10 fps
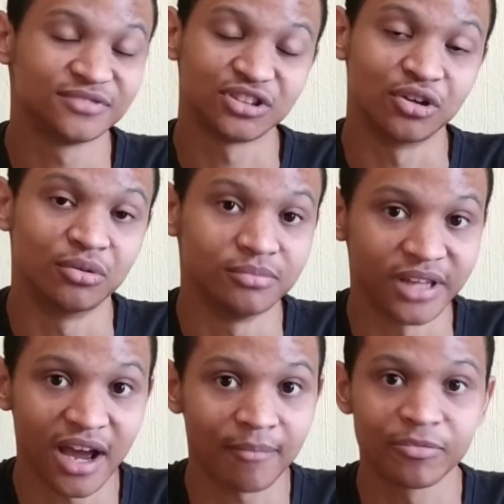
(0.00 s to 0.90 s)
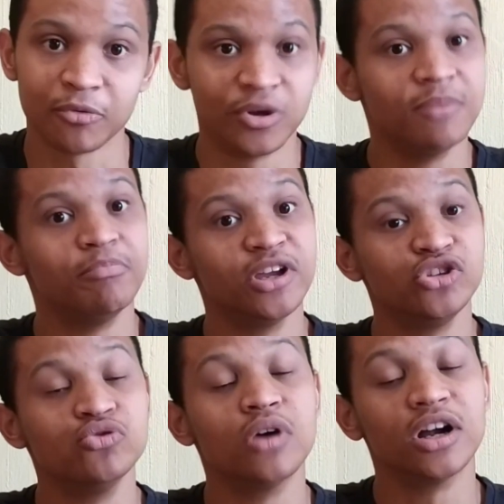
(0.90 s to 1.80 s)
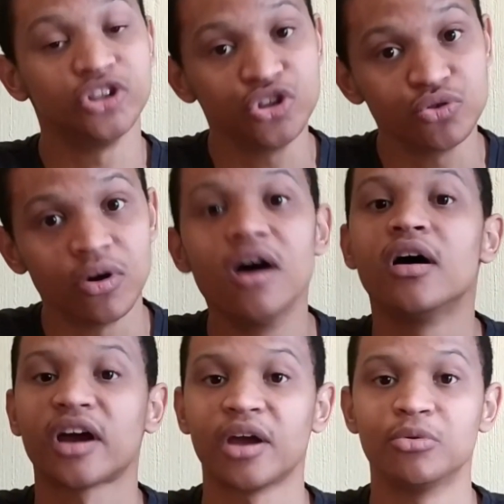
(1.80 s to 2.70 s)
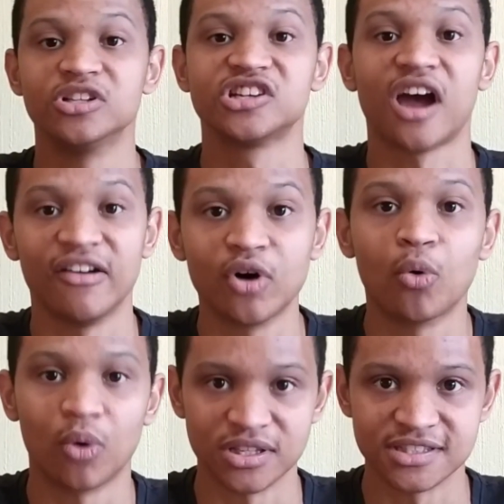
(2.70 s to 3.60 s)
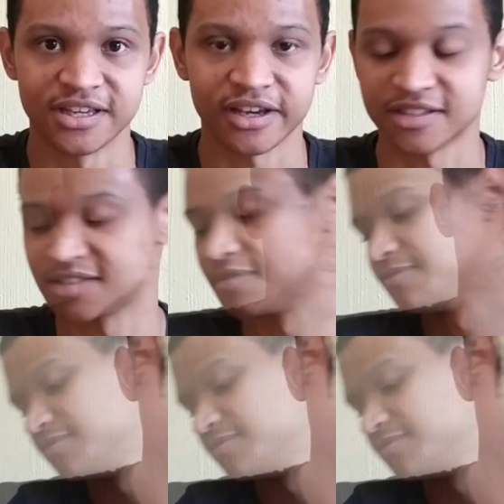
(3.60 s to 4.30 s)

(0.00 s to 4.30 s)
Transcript: So yeah, we bid you adieu, rear-wheel drive 1 Series.